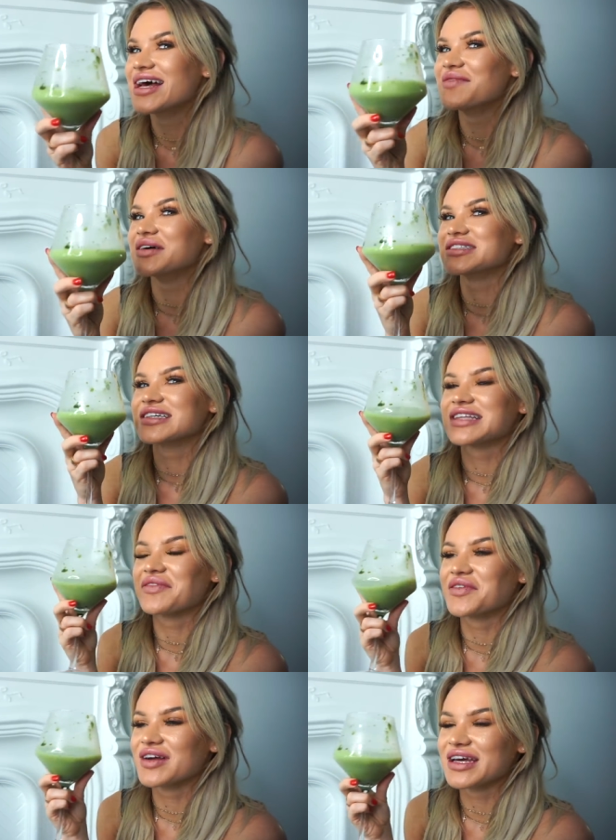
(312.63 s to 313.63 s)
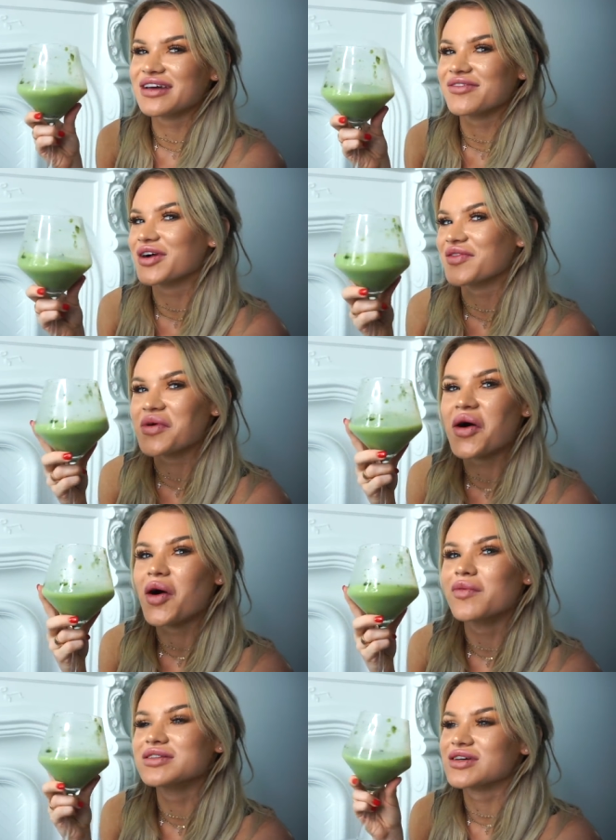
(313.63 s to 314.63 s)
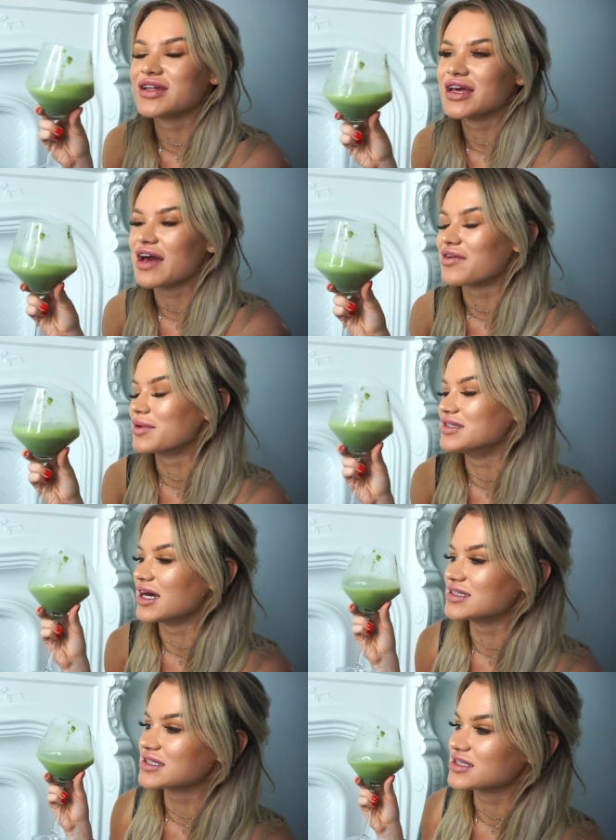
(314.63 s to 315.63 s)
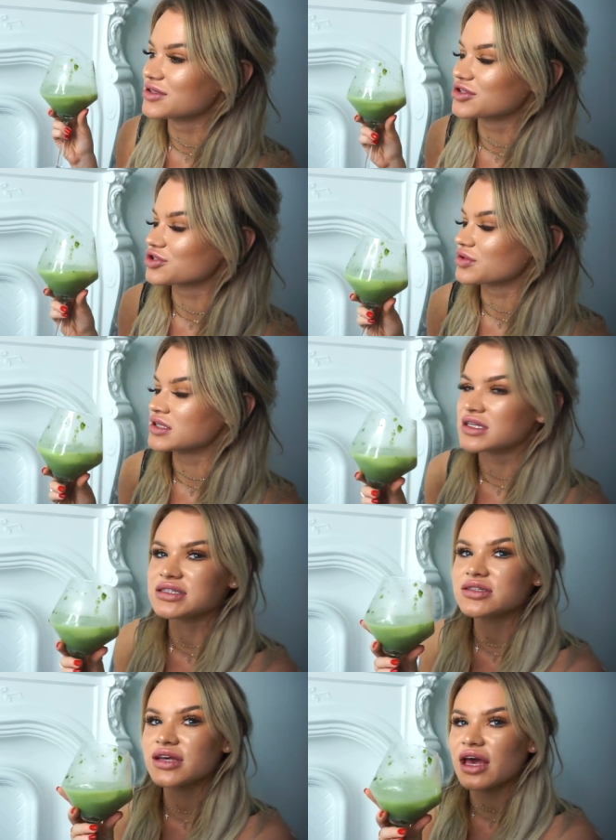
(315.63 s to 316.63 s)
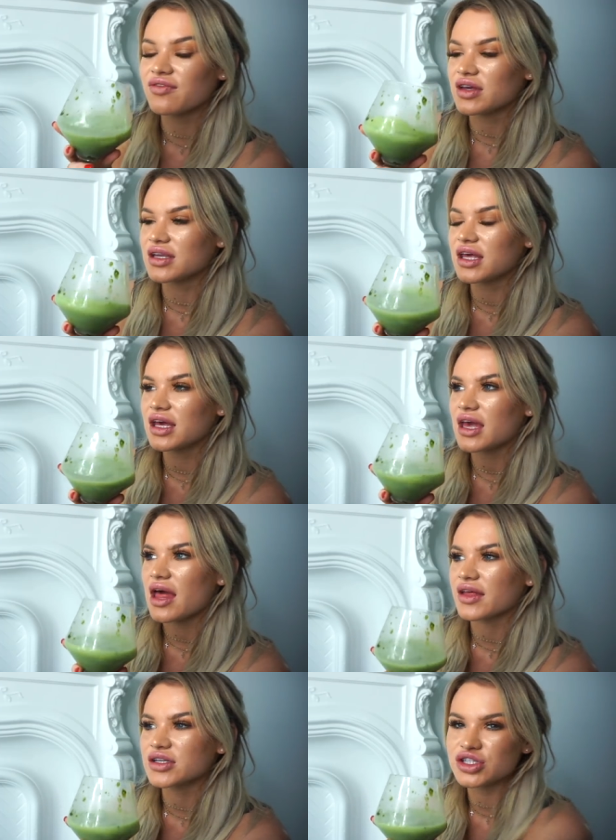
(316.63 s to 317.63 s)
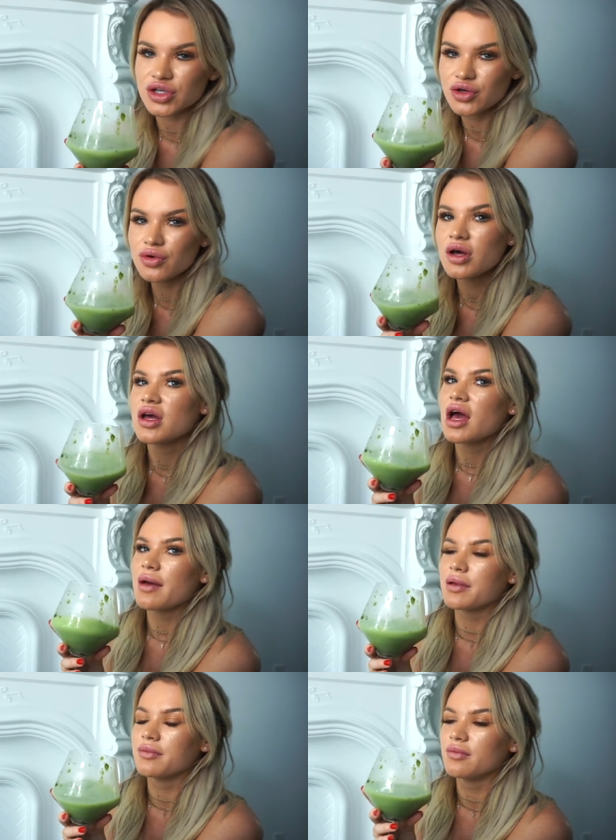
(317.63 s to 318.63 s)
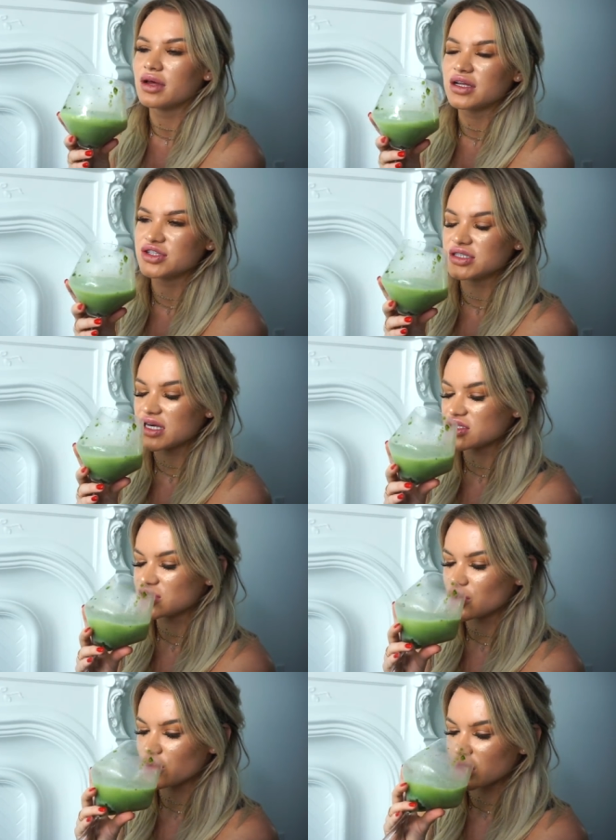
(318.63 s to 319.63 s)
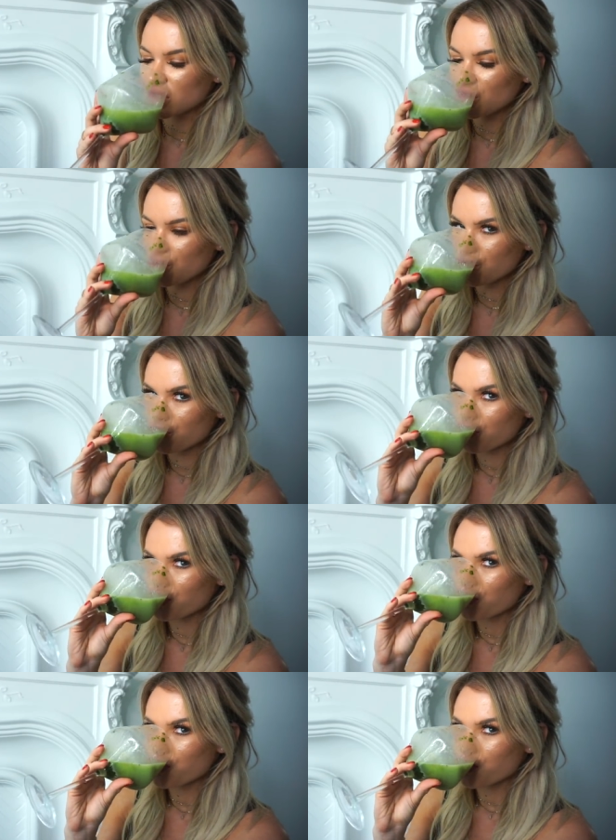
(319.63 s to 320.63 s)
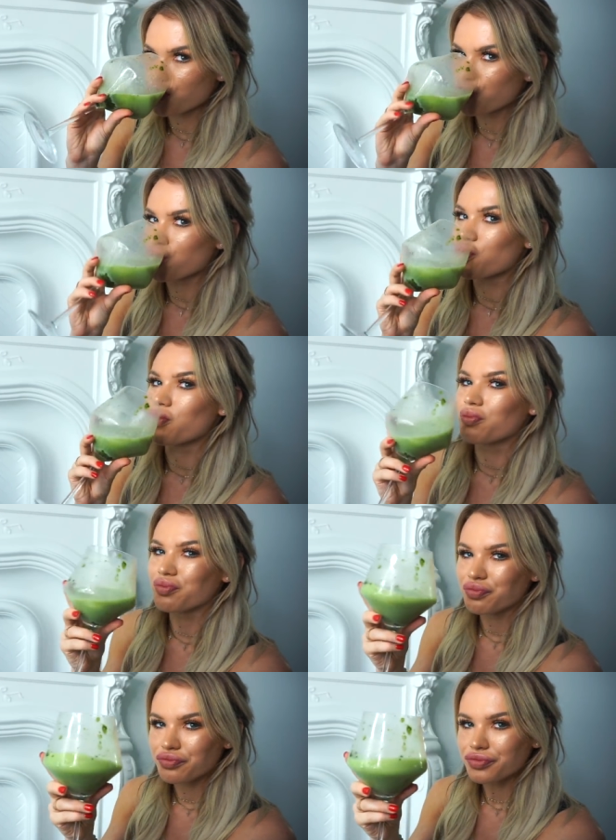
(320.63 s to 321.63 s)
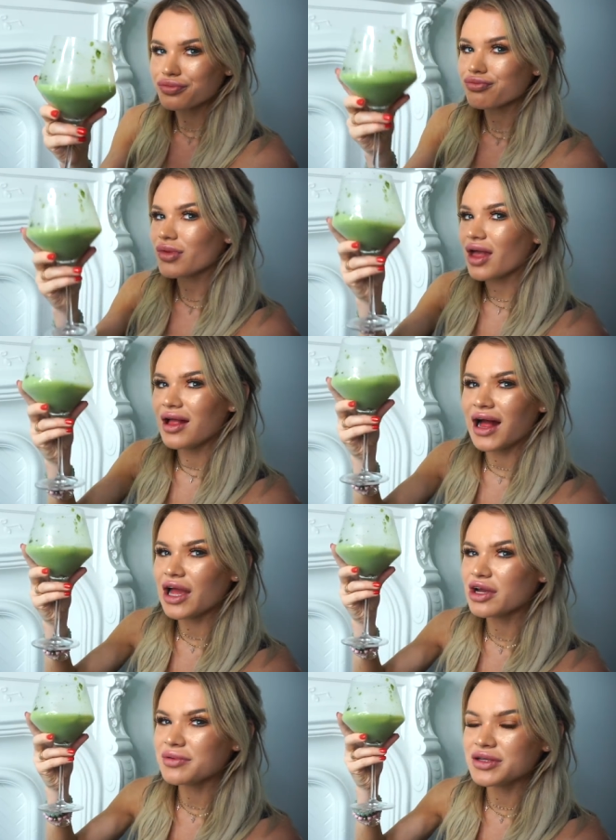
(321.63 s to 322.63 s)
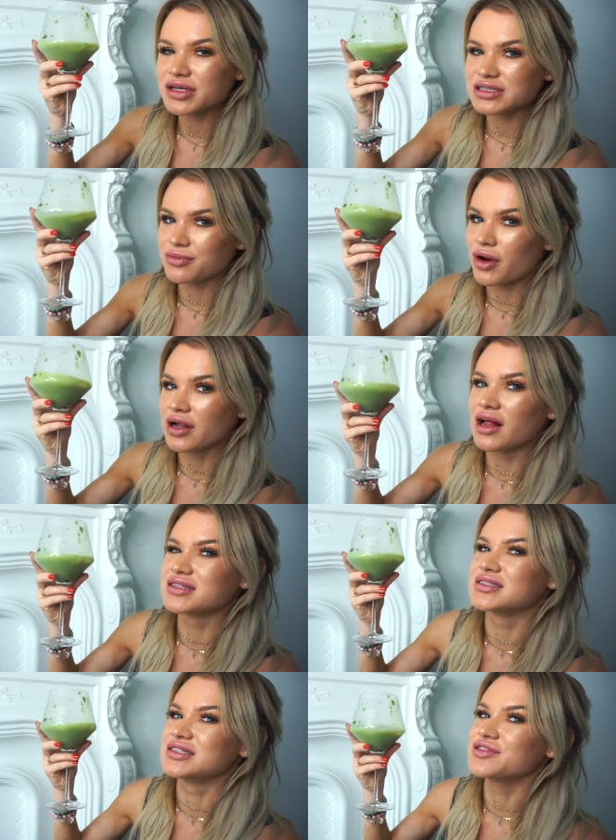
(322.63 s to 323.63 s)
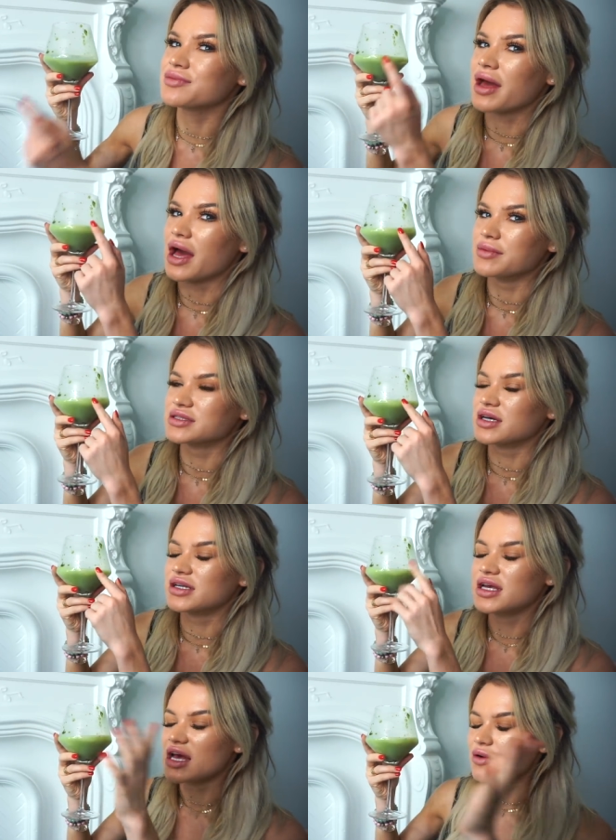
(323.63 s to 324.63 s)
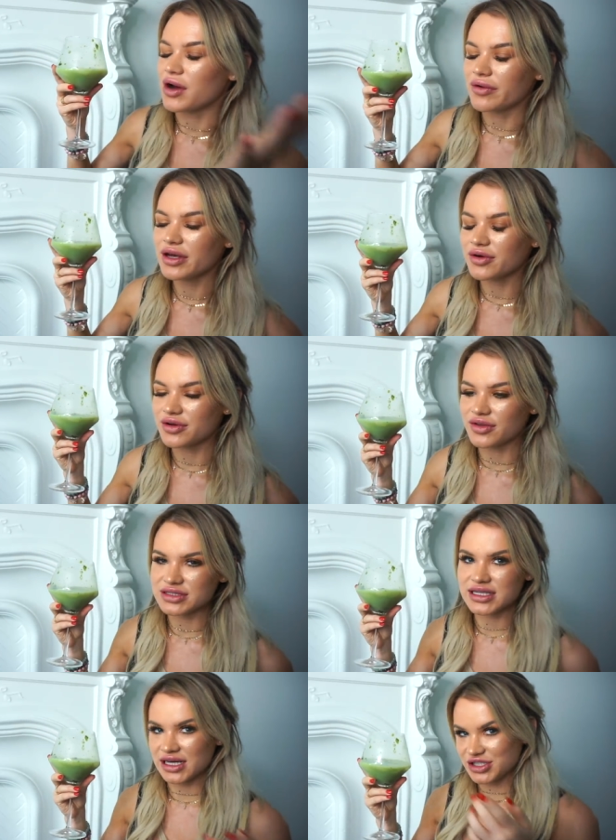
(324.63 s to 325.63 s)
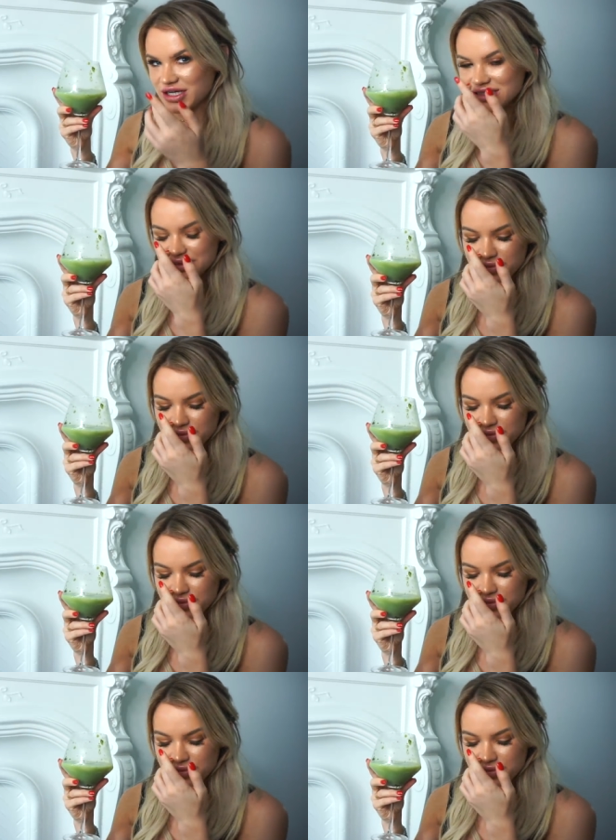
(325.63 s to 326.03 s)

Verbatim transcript: Especially because I've been working work from home and so I like have it on my desk. It's a little treat. It's a nice little caffeine kick at like 2 and it just tastes so good. Mmm. I recommend you get some wine glasses. These are from Amazon. Why do I go on all these tangents?